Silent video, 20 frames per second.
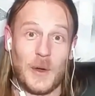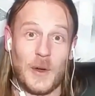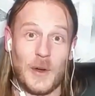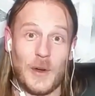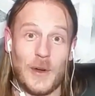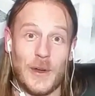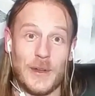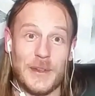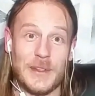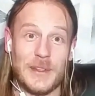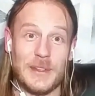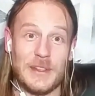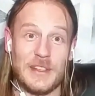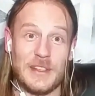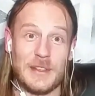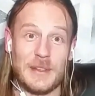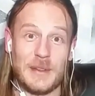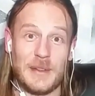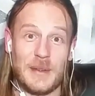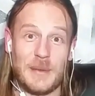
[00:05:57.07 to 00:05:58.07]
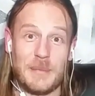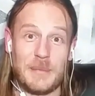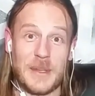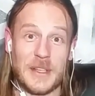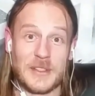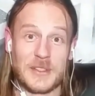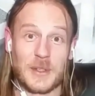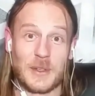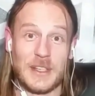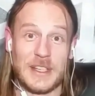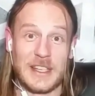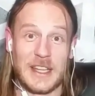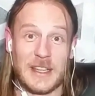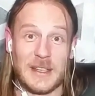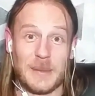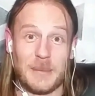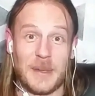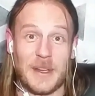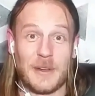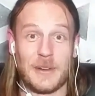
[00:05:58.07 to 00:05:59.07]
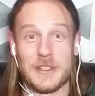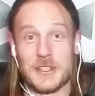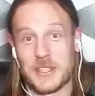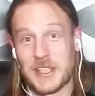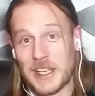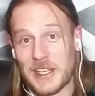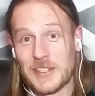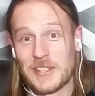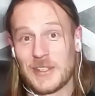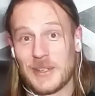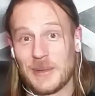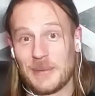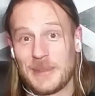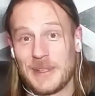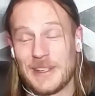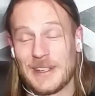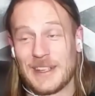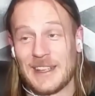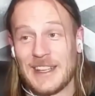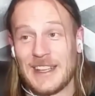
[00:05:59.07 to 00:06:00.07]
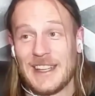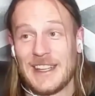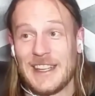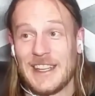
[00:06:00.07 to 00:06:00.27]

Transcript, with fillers: on me and Scotty getting a better education up here,